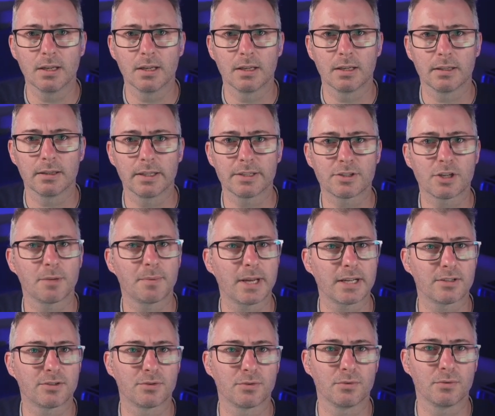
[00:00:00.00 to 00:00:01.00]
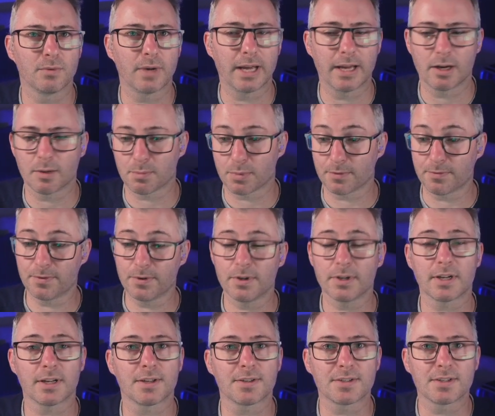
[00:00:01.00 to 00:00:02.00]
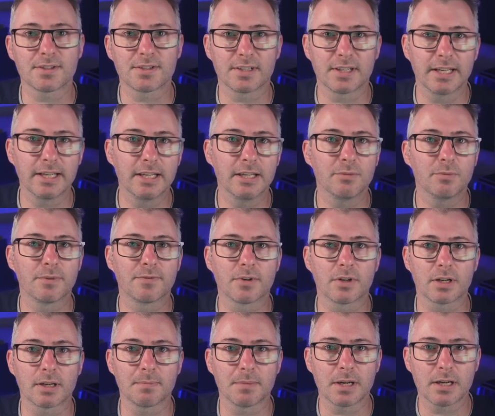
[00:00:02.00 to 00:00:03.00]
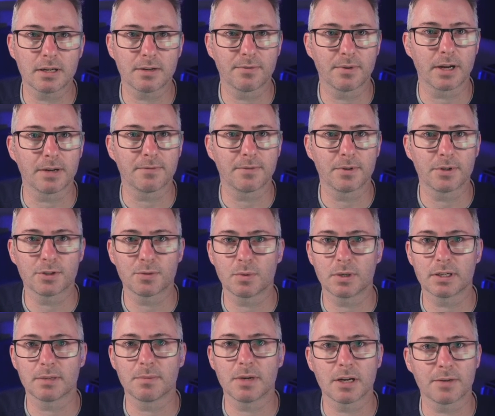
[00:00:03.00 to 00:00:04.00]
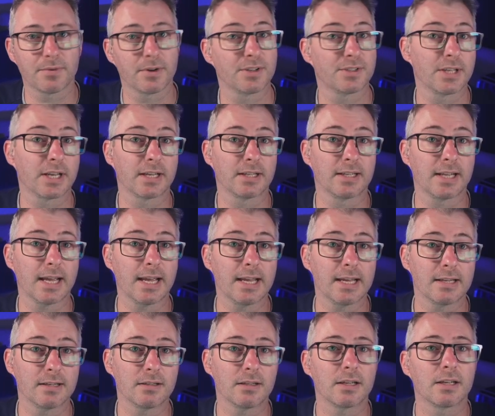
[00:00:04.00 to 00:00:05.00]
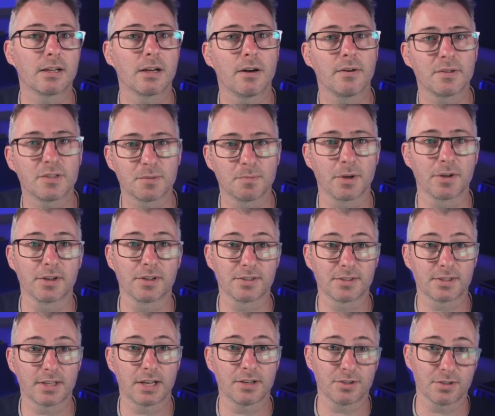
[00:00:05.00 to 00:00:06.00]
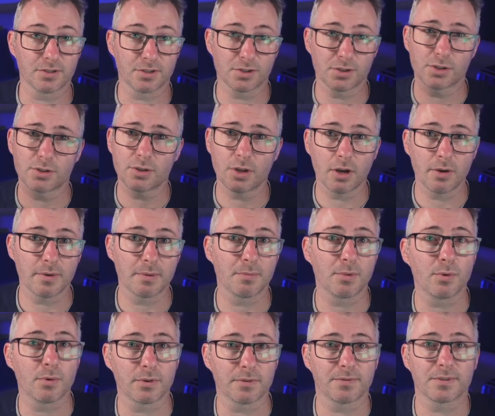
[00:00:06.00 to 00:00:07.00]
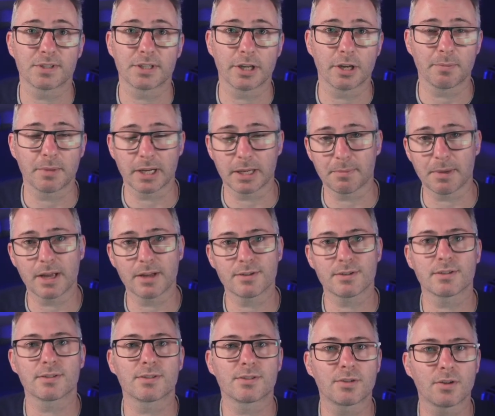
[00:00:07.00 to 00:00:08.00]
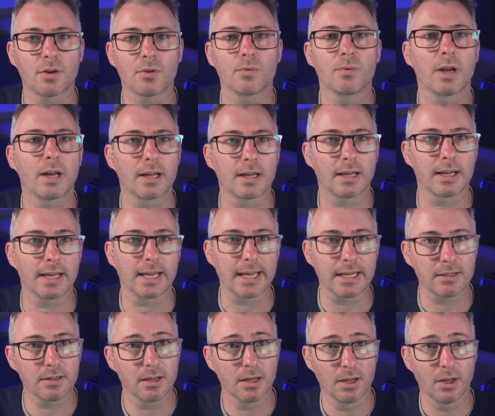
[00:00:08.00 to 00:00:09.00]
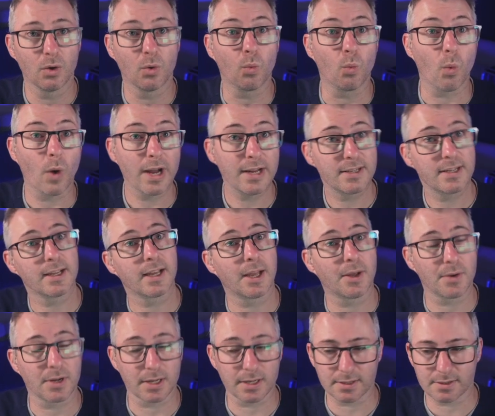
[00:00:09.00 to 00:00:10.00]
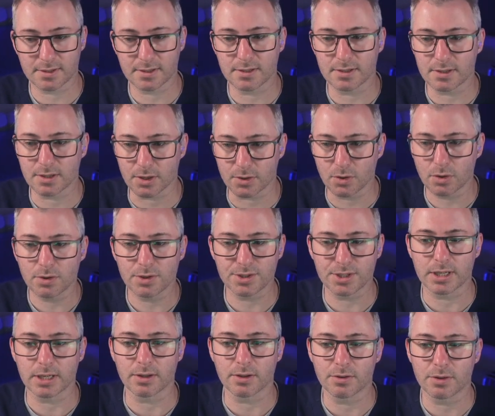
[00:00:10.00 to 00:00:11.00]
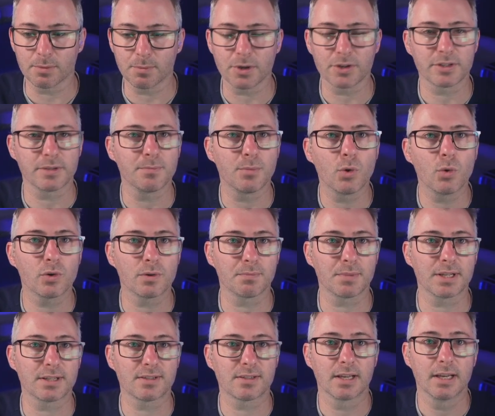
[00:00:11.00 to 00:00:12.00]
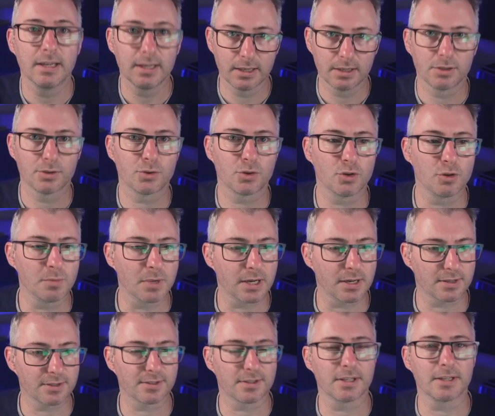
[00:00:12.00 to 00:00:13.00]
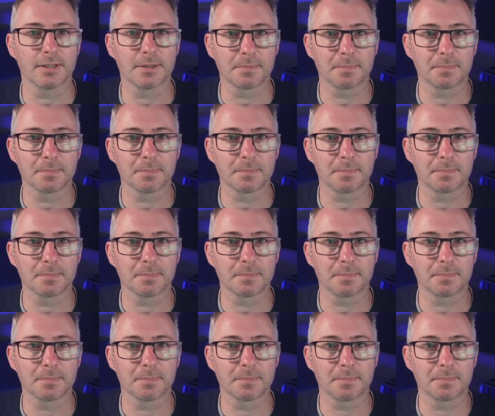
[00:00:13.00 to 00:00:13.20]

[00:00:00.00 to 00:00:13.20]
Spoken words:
Let's go back to our preferred answers, and here we've got a mark for our first one, a mark for our second, and encourage smoking cessation, so important for COPD patients. So again, weighting our answers, acknowledging the most important bits, 2 marks there.